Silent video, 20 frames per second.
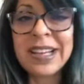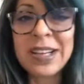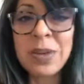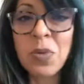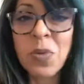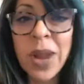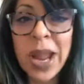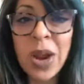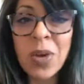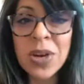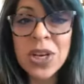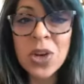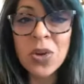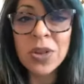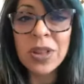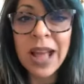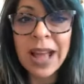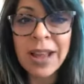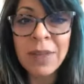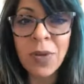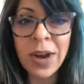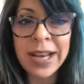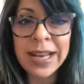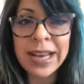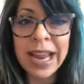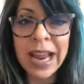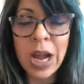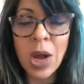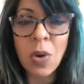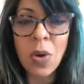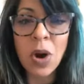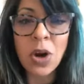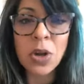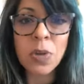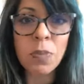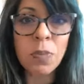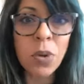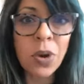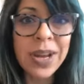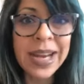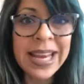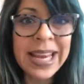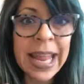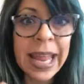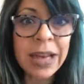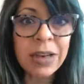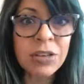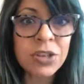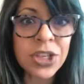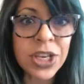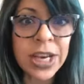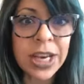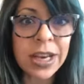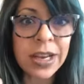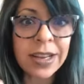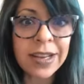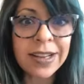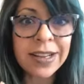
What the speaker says: where in your life right now are you putting energy